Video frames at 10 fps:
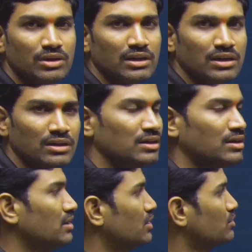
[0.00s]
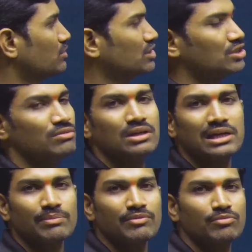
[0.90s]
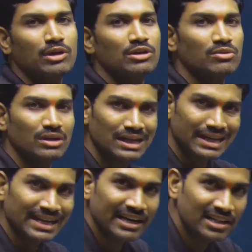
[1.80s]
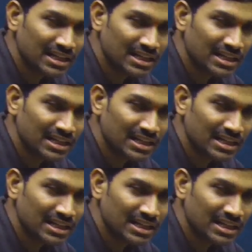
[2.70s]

or not? So this is one type of molecule. In another